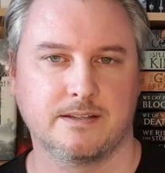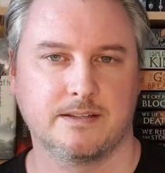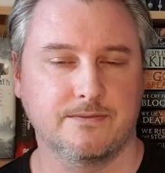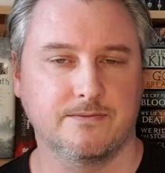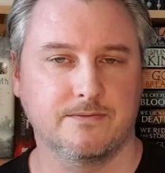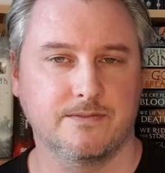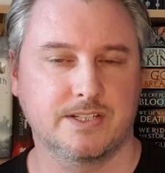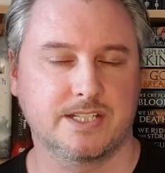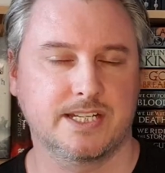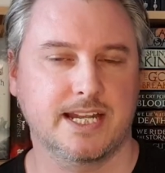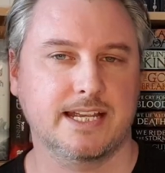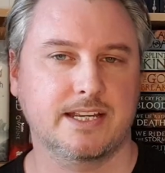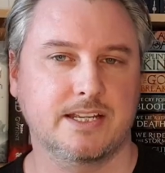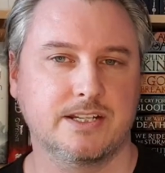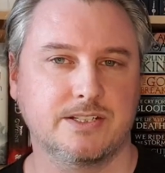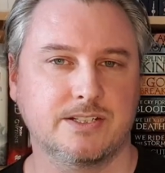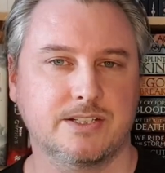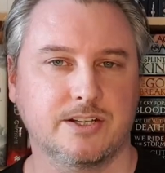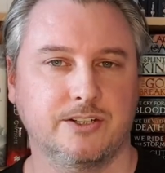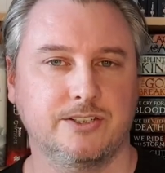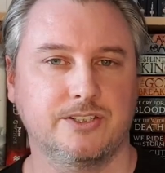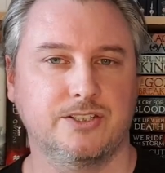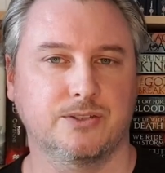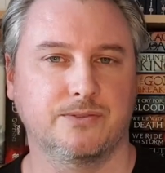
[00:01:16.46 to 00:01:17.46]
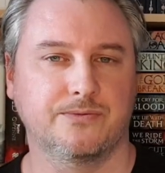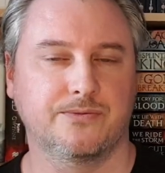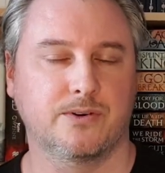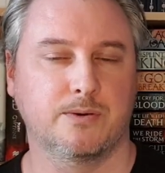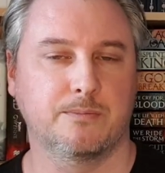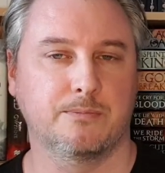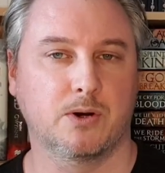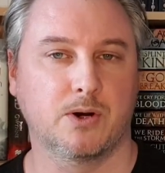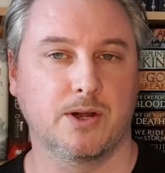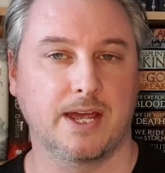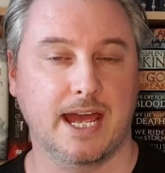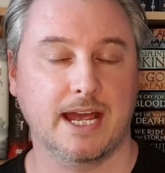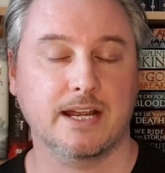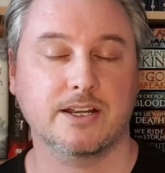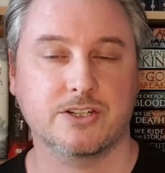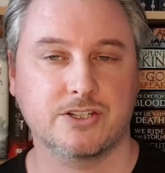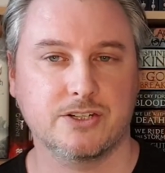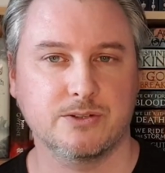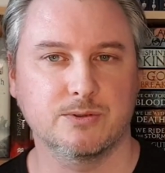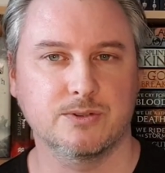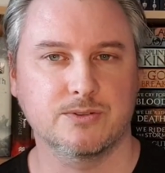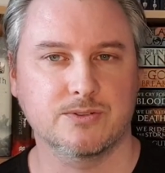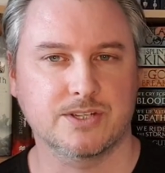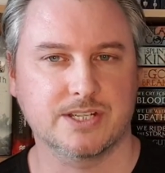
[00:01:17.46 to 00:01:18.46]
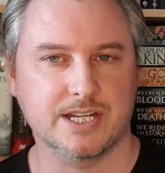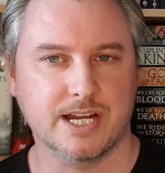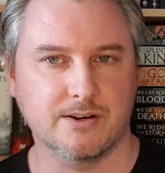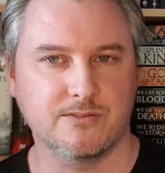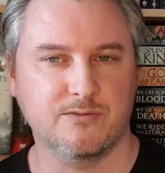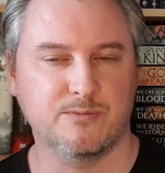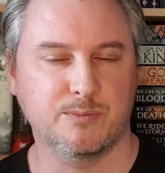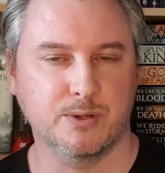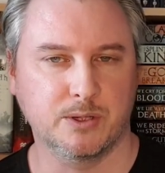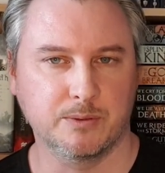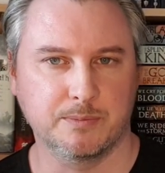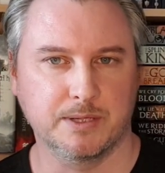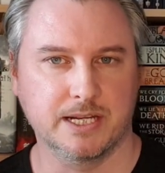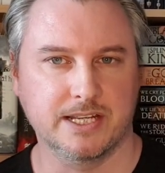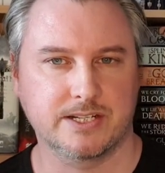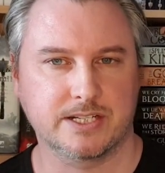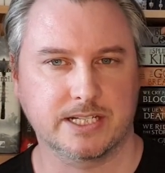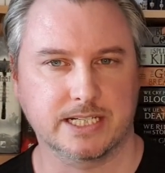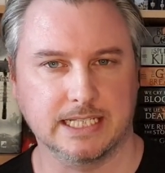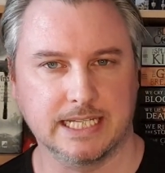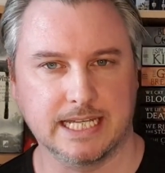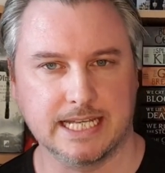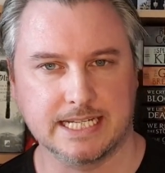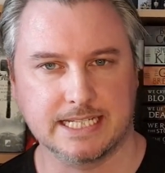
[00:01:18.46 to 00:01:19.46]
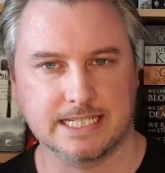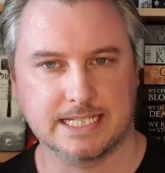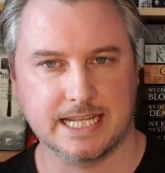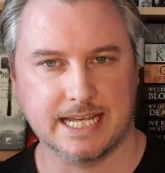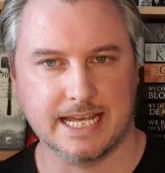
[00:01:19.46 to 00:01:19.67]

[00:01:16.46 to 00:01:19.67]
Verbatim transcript: The second title from my actual self published list